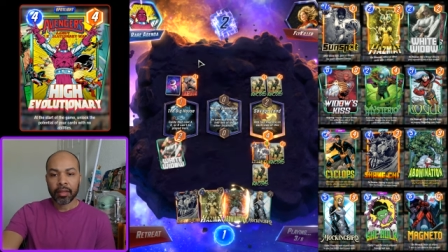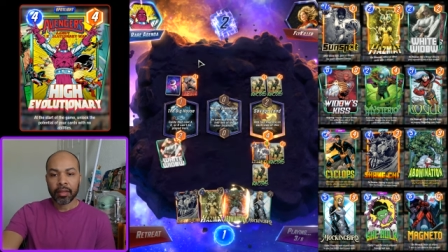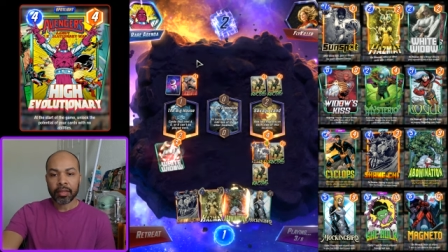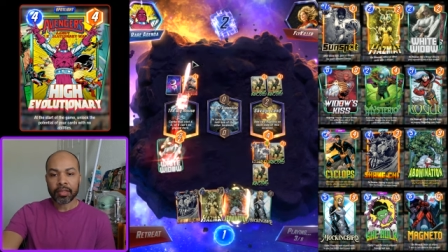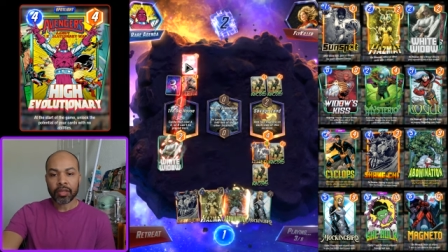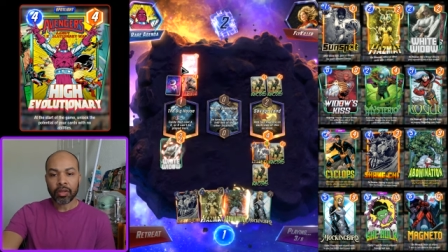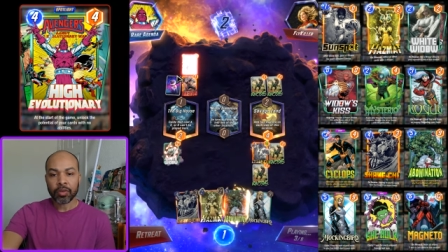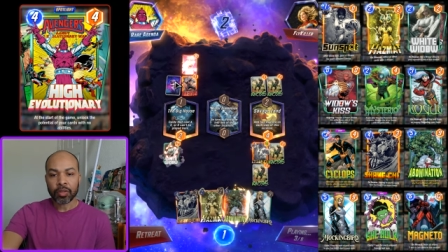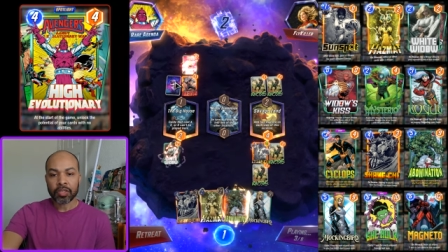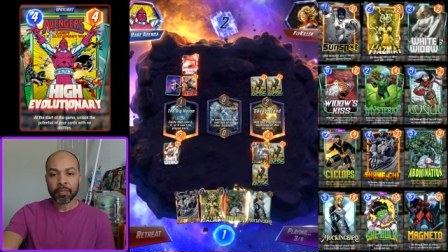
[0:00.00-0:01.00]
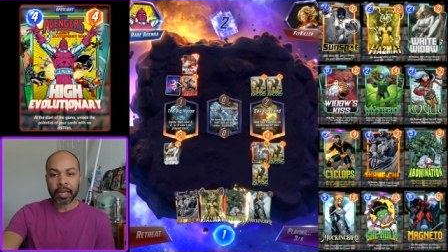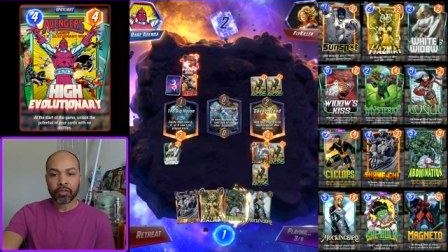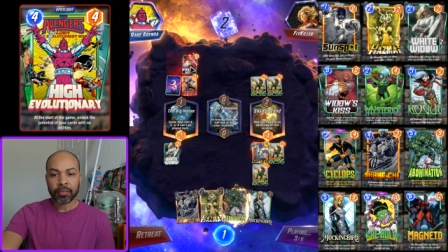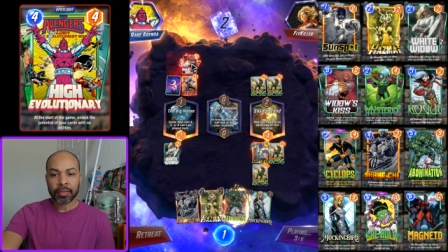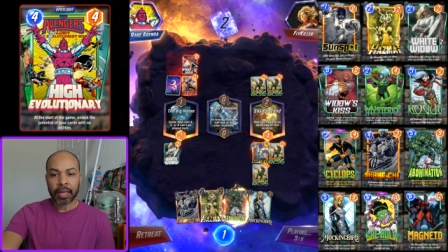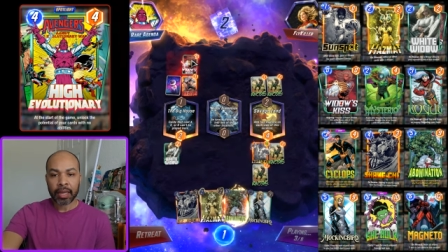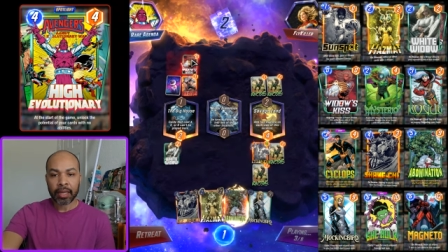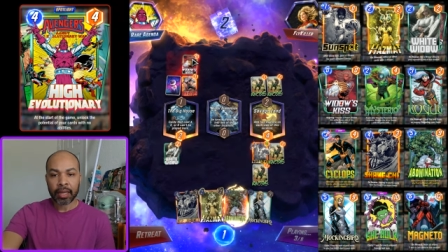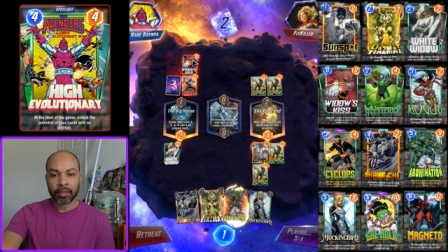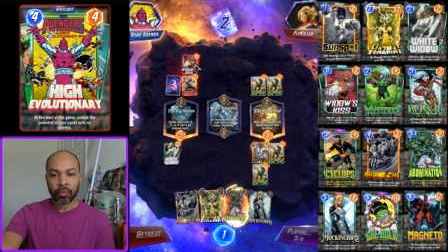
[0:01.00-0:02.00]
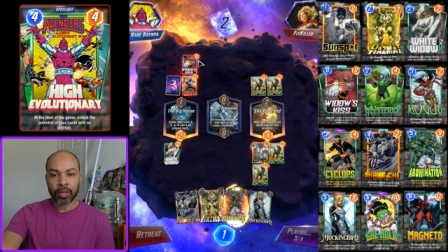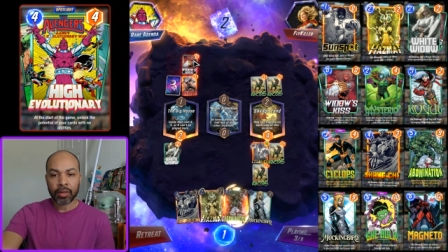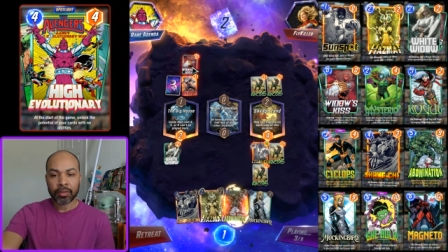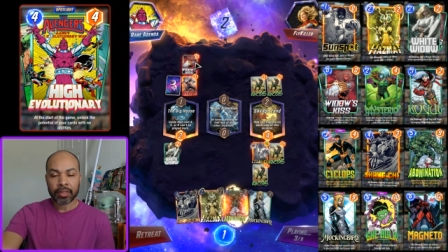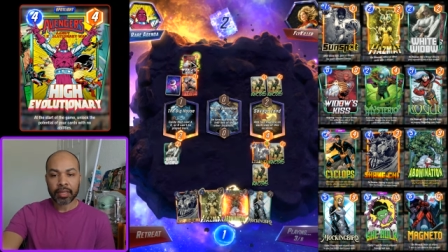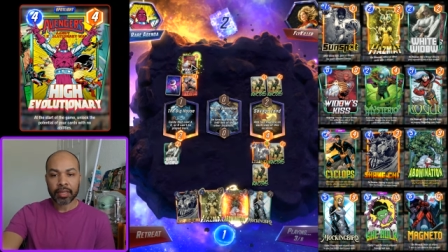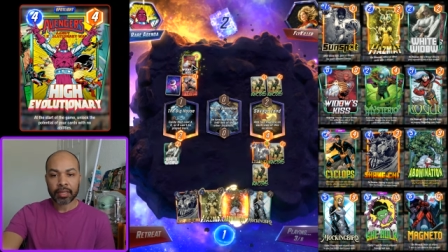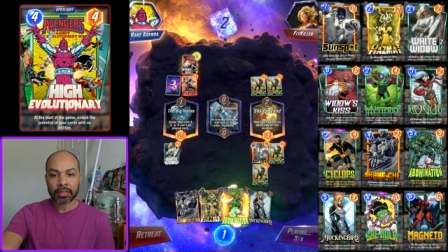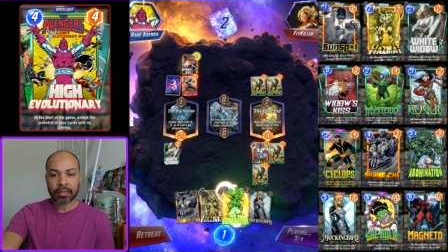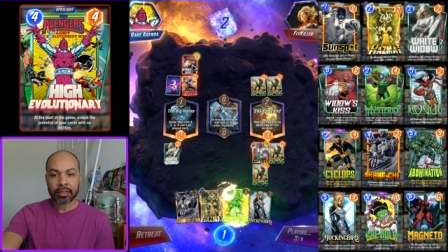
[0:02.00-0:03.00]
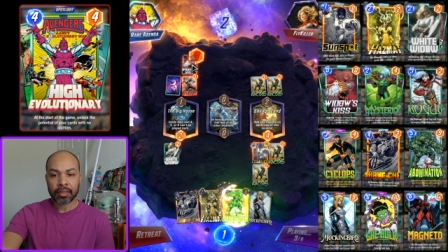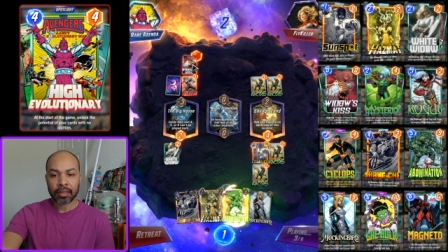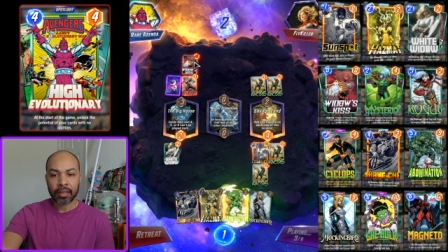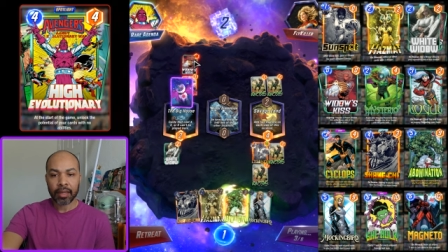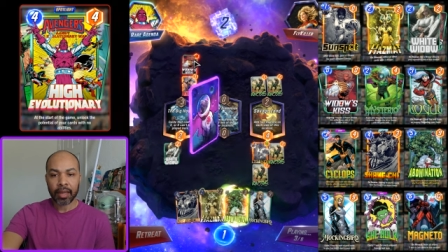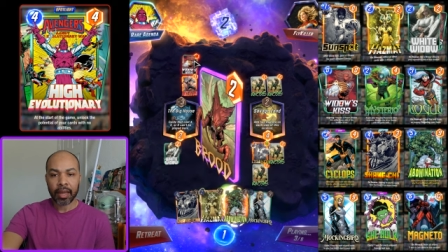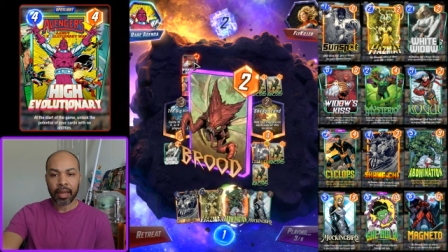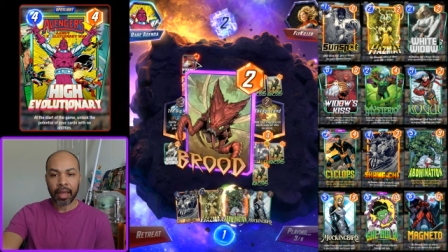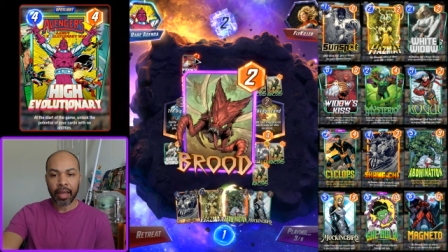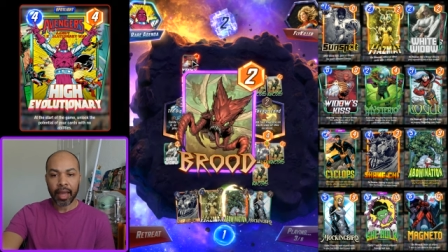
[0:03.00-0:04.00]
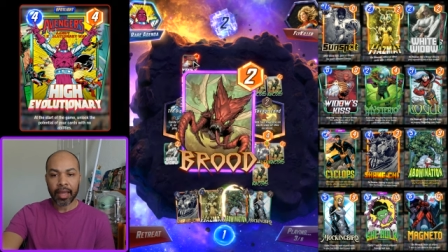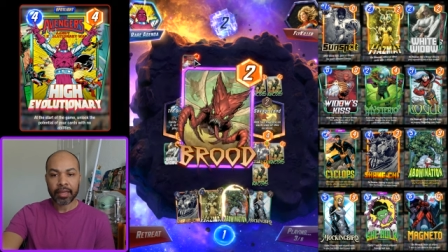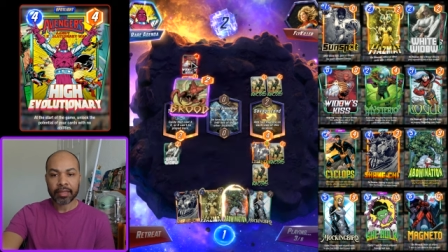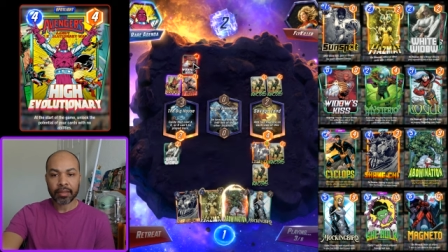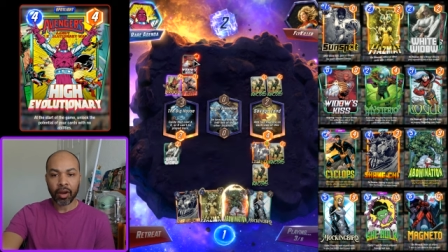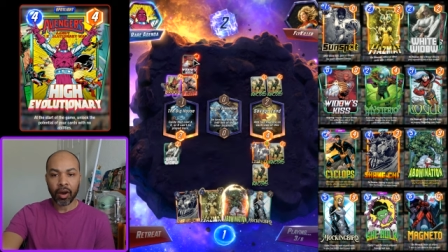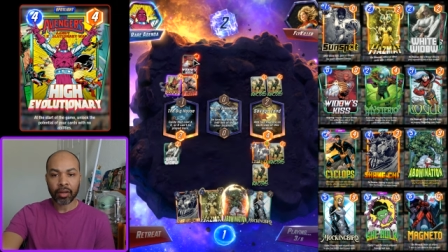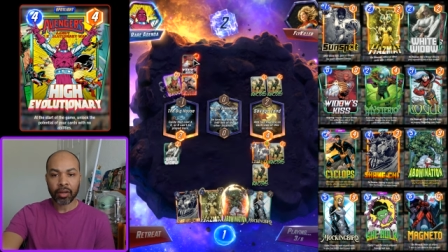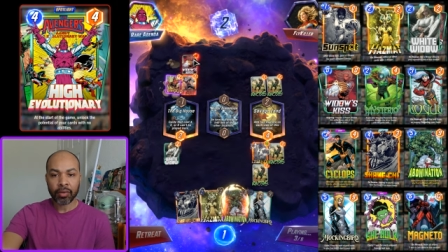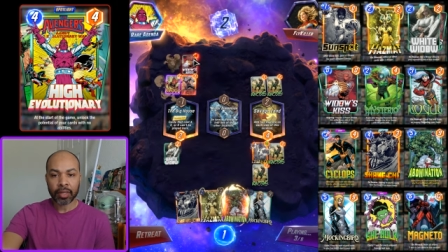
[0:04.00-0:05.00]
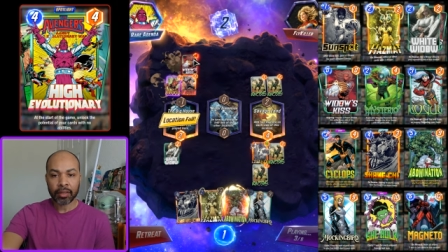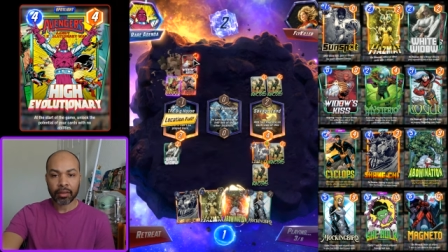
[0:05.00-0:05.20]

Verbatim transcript: This is also a Spectrum deck, and the Widow's Kiss is an ongoing.